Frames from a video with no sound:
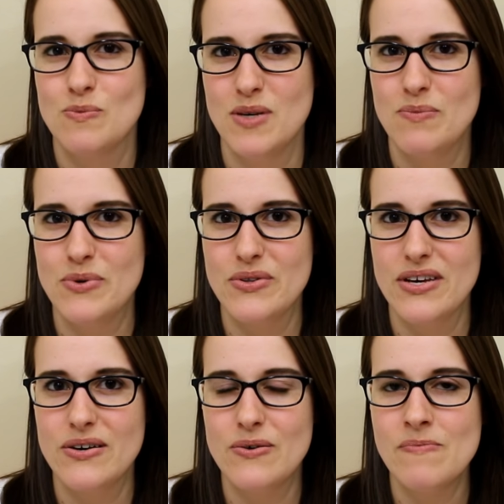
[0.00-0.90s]
most people
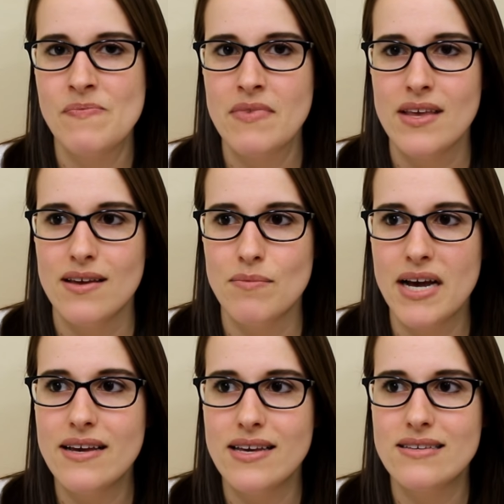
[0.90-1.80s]
though. And
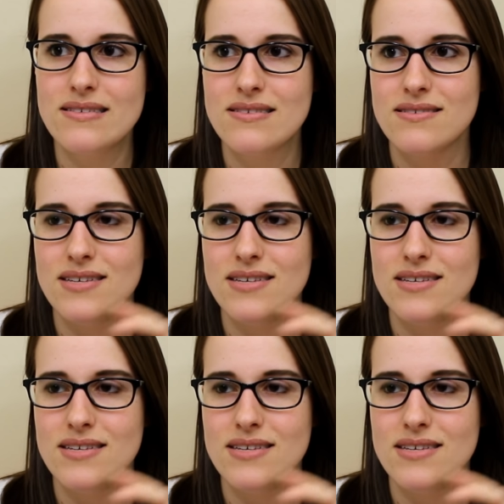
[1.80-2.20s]
Mike is,